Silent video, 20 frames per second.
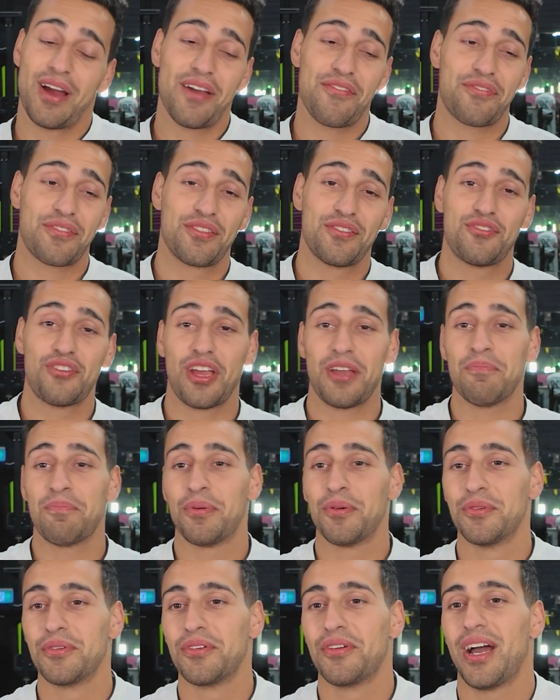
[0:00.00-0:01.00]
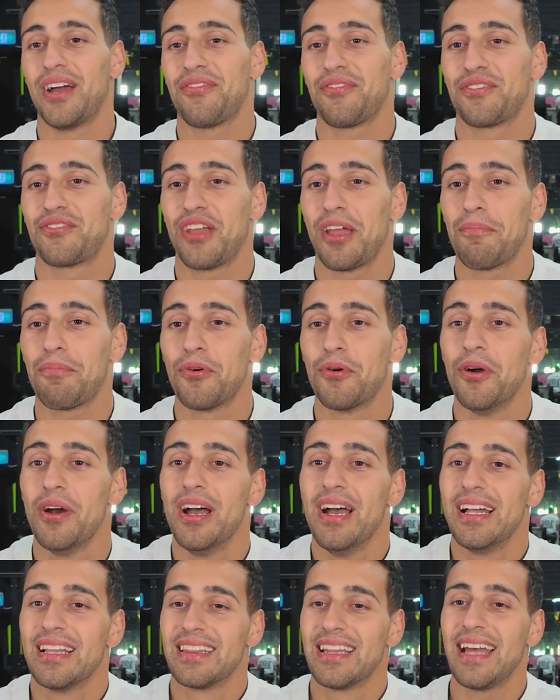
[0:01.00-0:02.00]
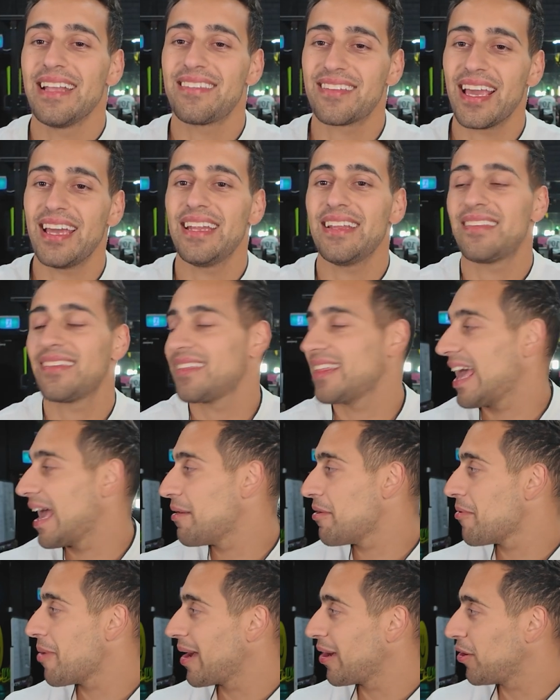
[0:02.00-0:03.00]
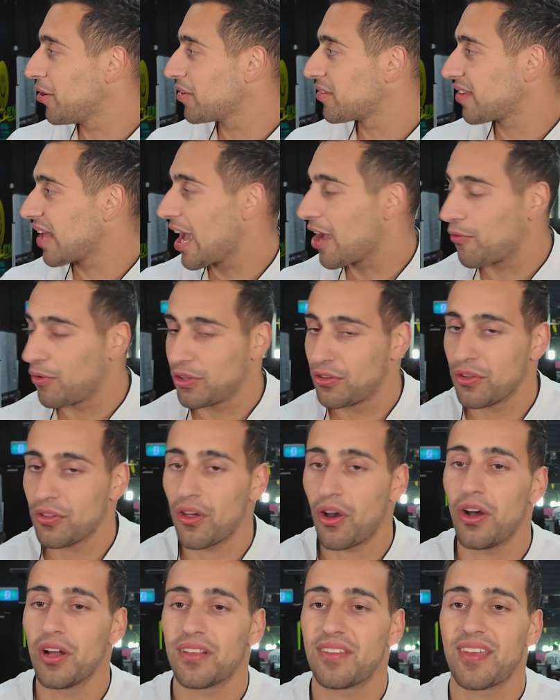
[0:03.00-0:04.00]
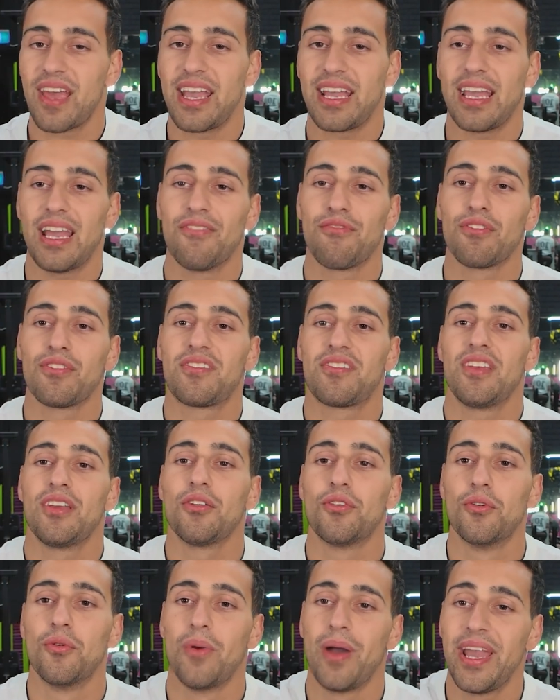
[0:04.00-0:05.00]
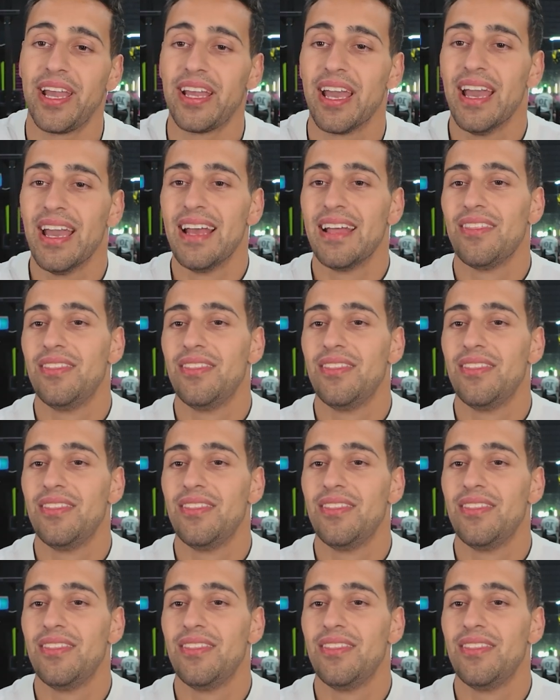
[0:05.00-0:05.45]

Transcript: Great for the gene pool. Great for the gene pool. Let's get into the MMA hot take. We do the hot take every single week.